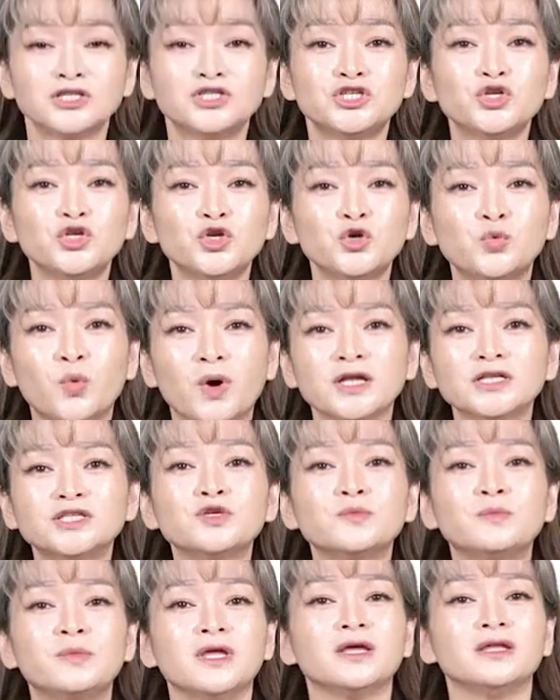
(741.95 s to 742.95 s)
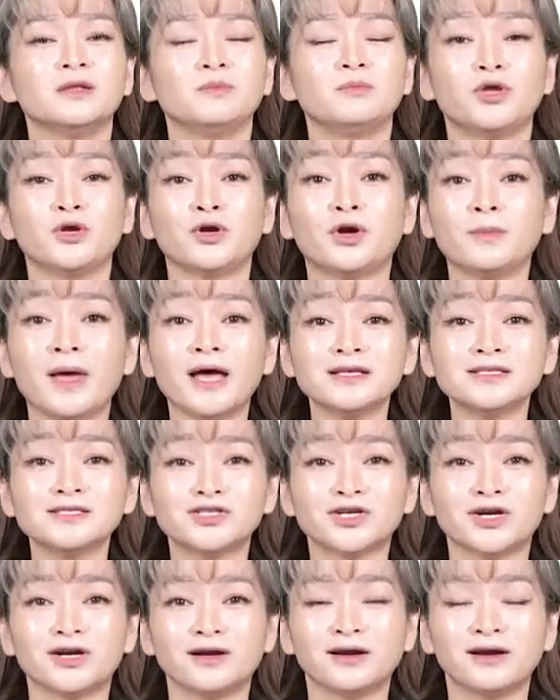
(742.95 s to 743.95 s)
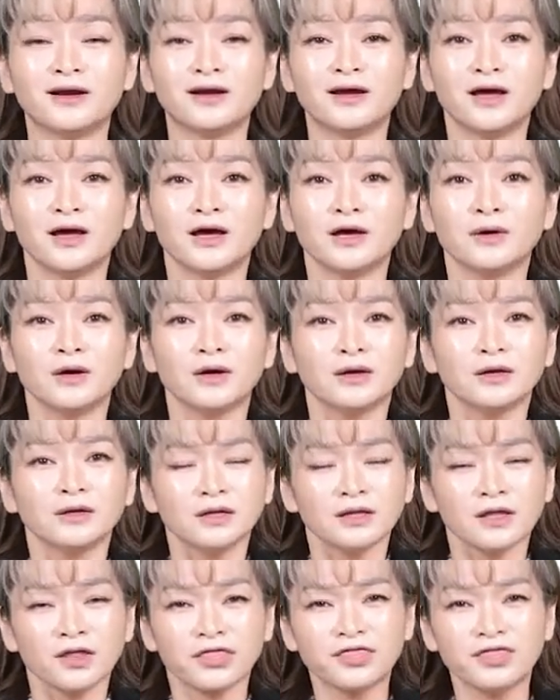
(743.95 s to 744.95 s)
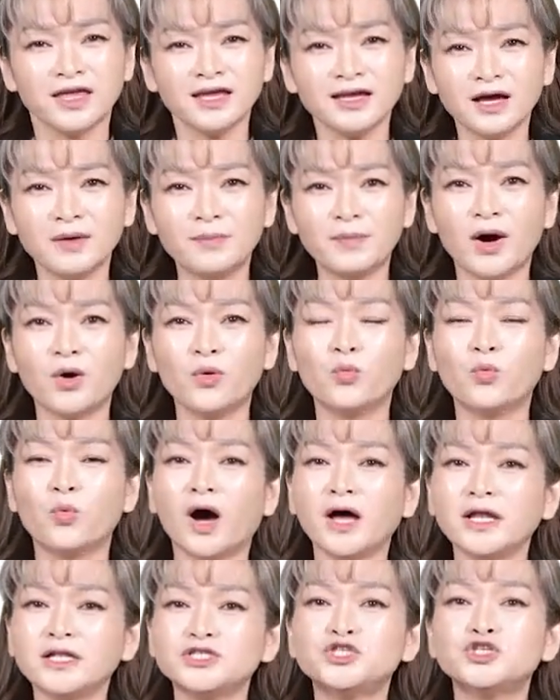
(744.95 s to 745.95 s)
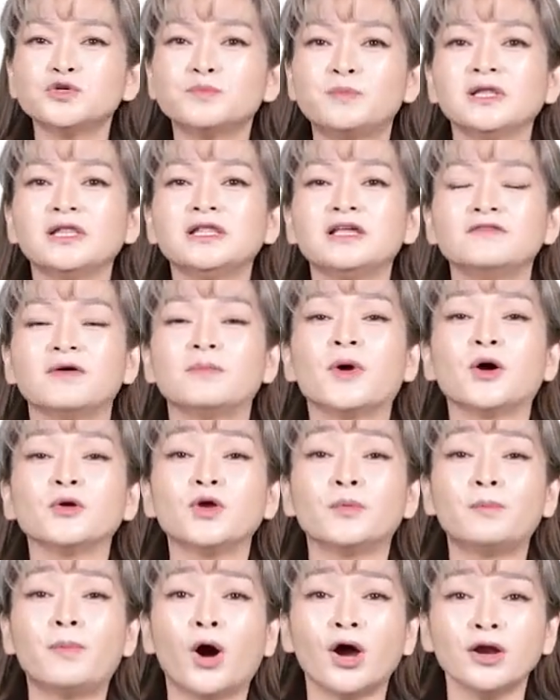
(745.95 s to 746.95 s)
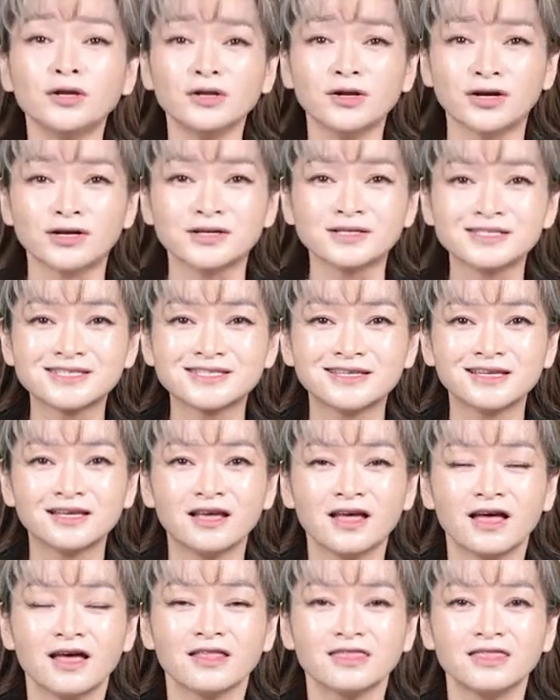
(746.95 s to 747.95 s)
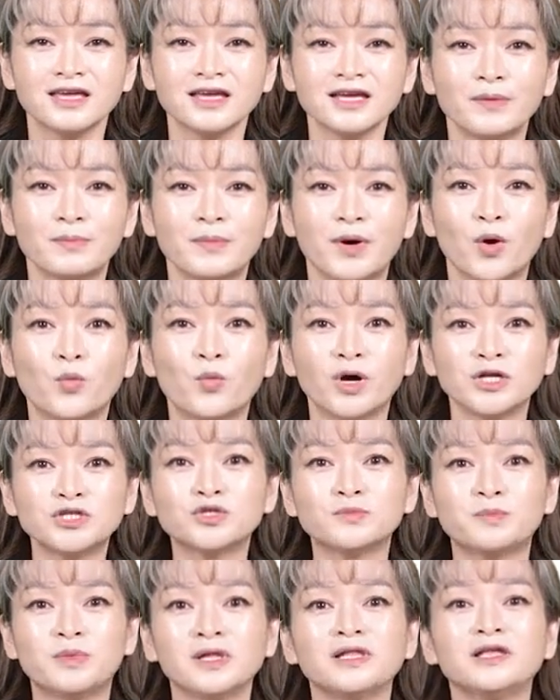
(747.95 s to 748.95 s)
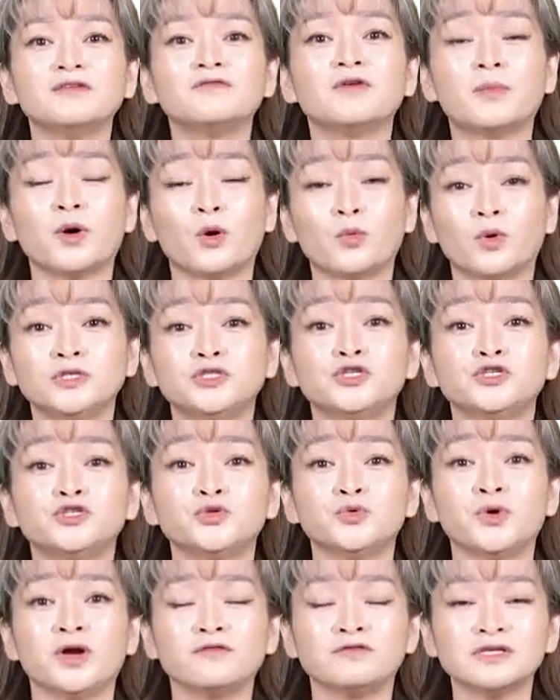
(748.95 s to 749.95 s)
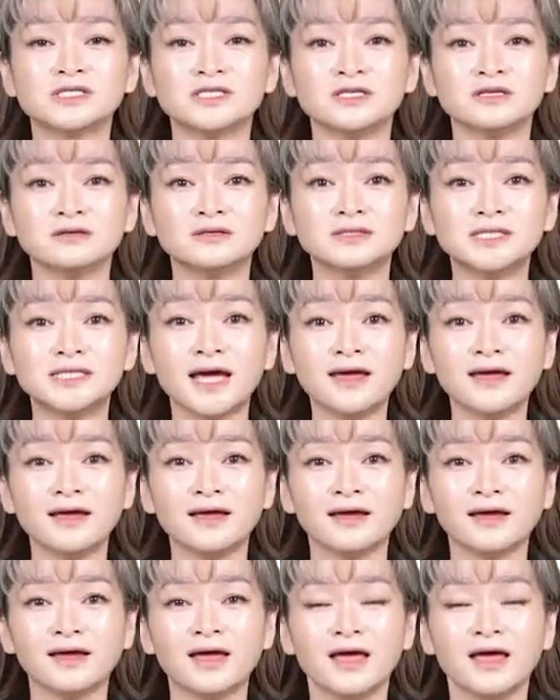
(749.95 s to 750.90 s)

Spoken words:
Do you want to be an Imperial Master? Think about what you believe about your partners. Think about what you believe about what you do every single day.